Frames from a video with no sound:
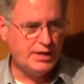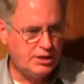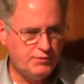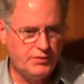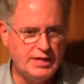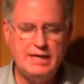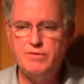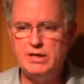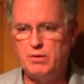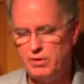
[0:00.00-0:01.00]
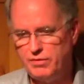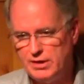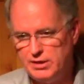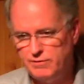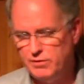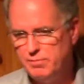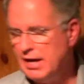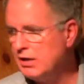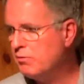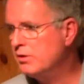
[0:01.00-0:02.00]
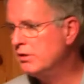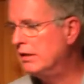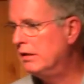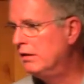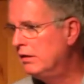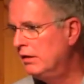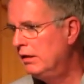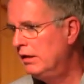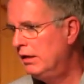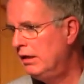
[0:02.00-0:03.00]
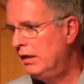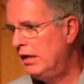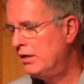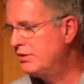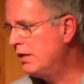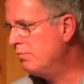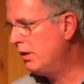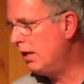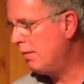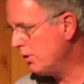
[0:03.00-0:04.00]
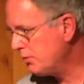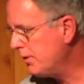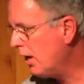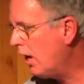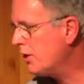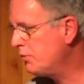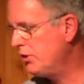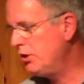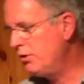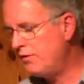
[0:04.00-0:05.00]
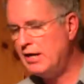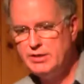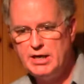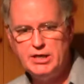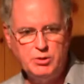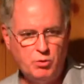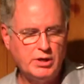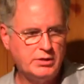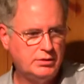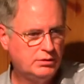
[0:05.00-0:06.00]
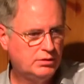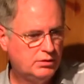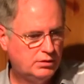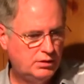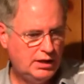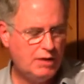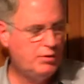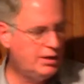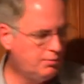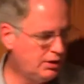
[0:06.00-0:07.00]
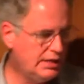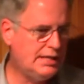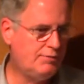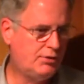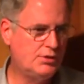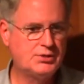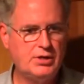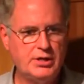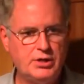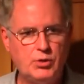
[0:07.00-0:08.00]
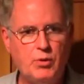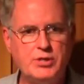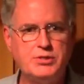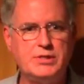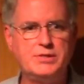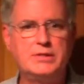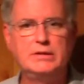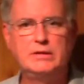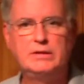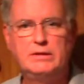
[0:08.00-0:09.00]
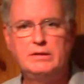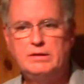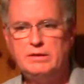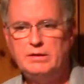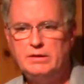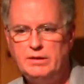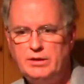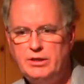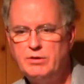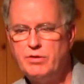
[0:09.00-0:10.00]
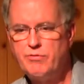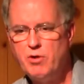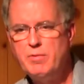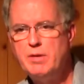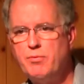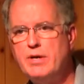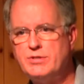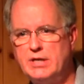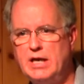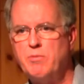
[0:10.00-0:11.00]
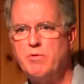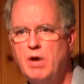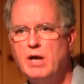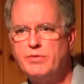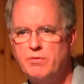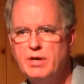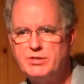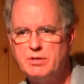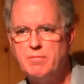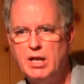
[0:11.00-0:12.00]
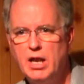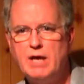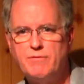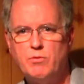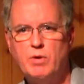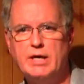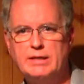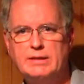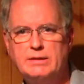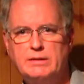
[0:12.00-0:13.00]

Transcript: thank you for the evening. I want to thank you for the banquet. And, and said, But I must be honest with you. If I tell you what I really believe concerning your questions. You could throw me in prison, I would rot the rest of my life away.